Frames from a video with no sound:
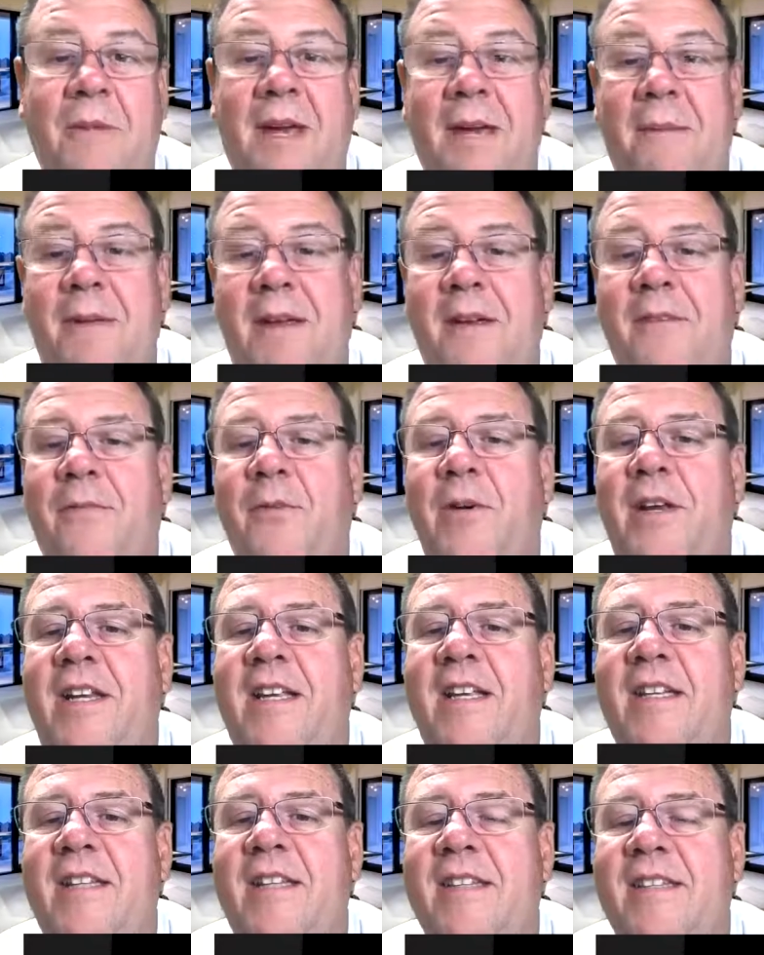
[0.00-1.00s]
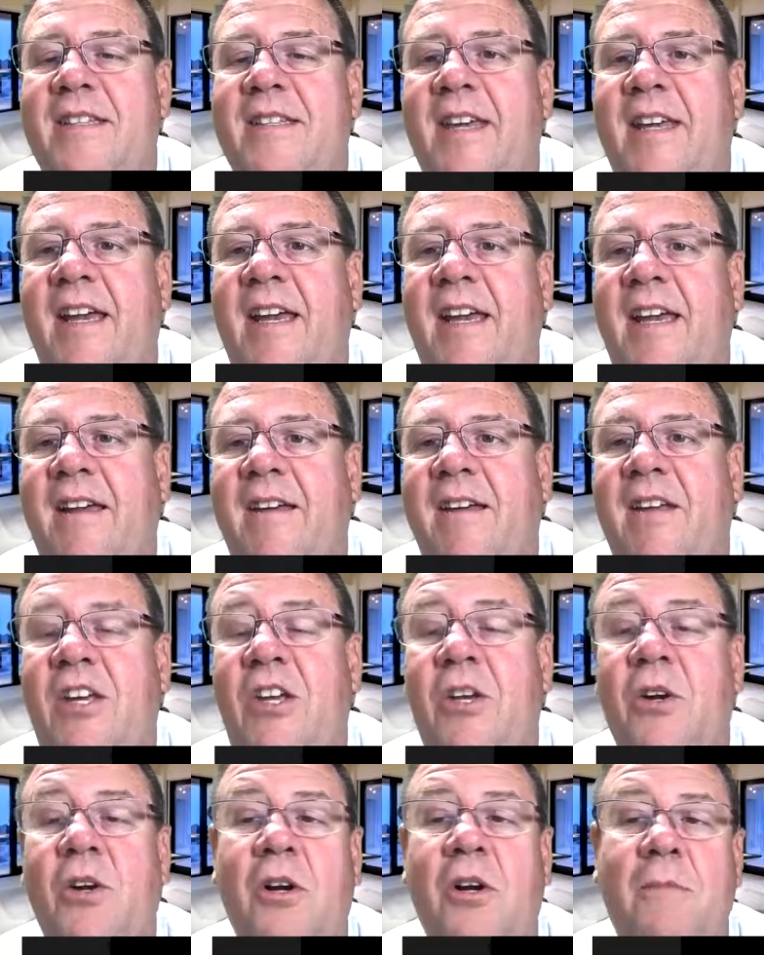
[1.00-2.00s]
maybe if we didn't say
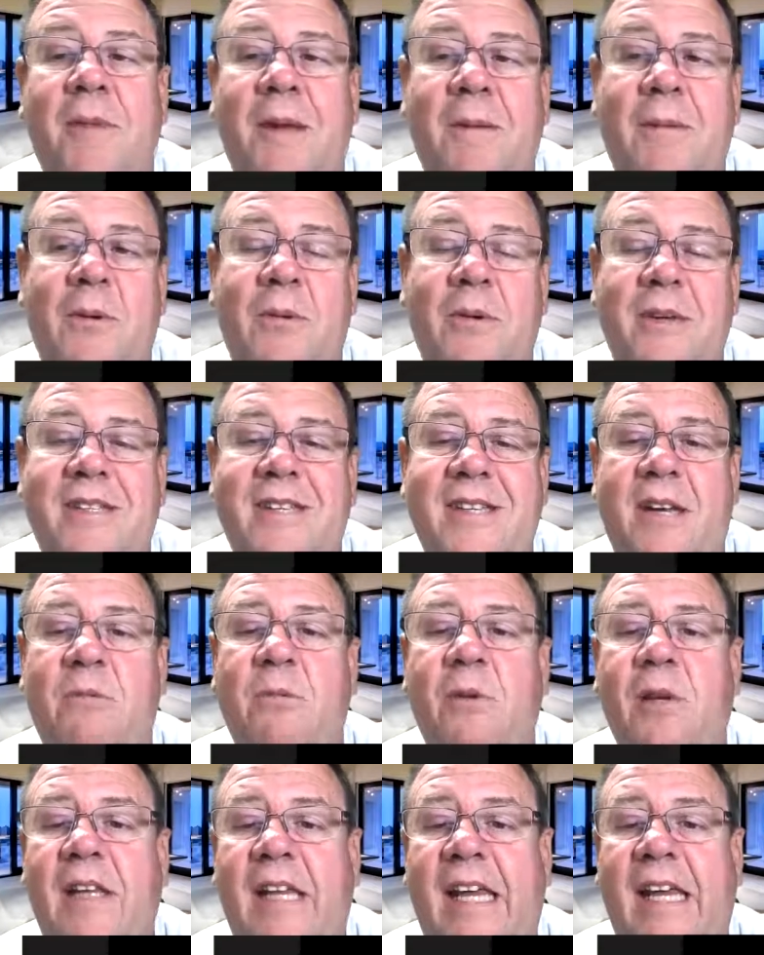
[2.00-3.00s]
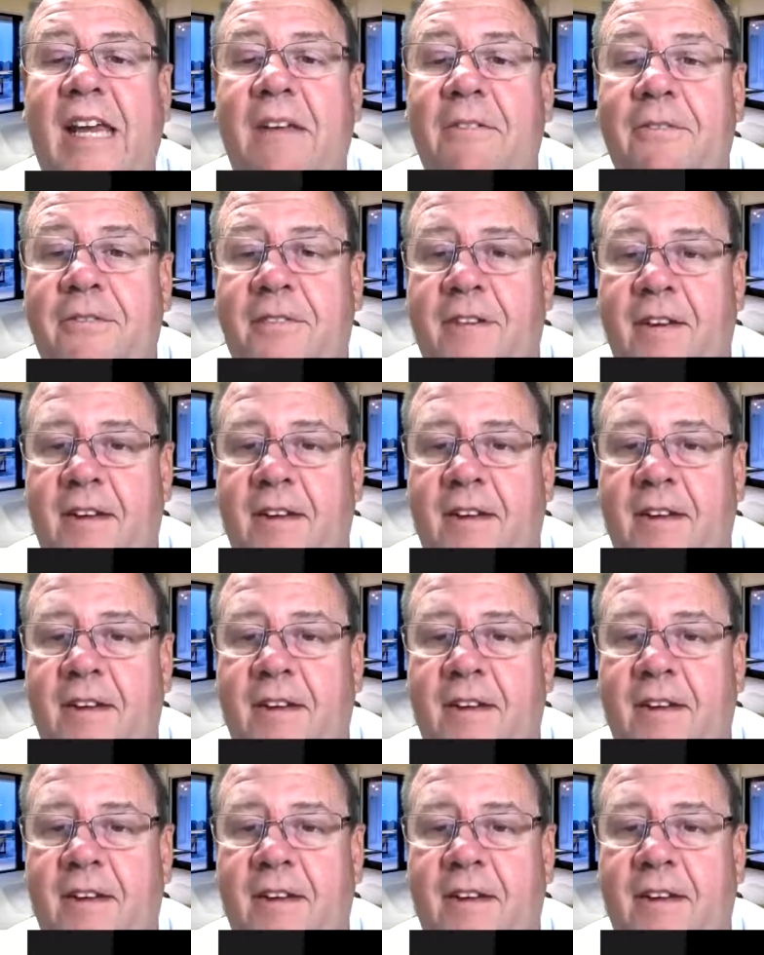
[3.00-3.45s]
cure, maybe we said relief.